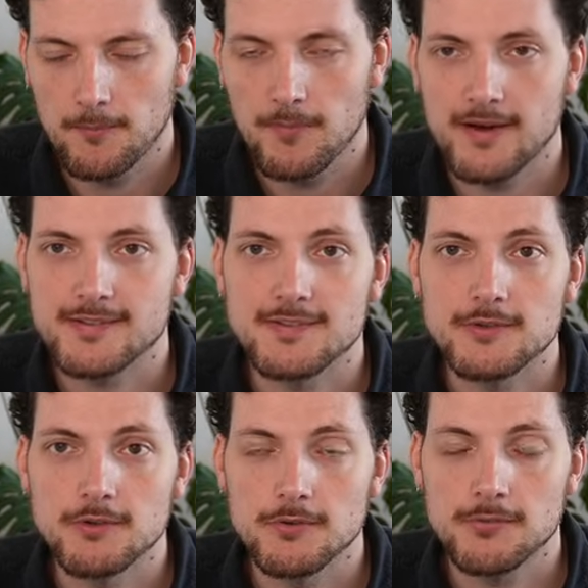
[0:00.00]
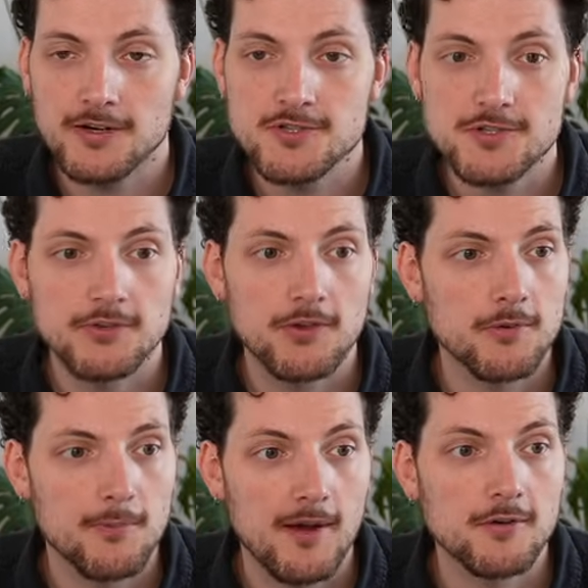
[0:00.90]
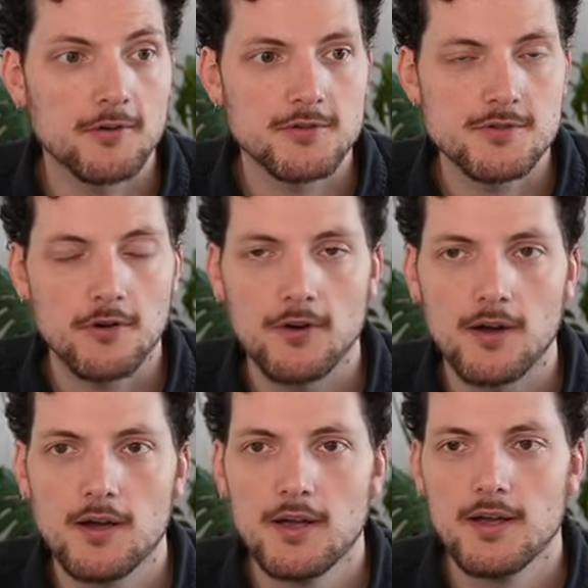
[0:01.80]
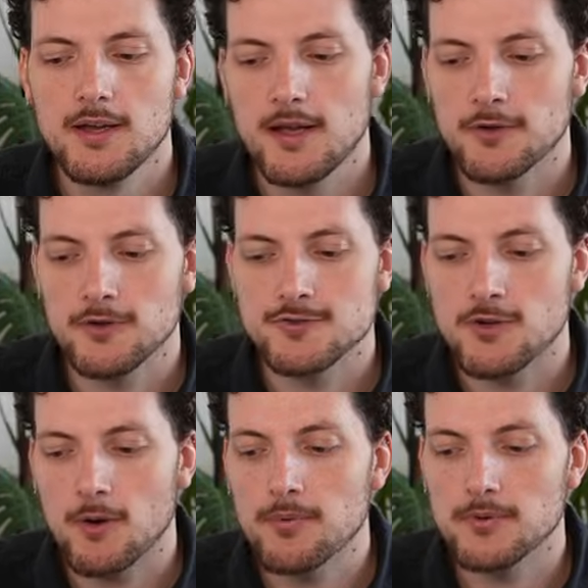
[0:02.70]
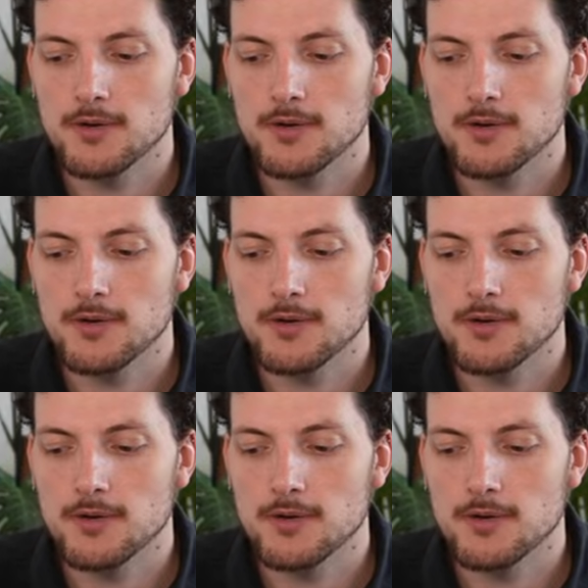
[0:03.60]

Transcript: access to the functions of the microcontroller. And on top,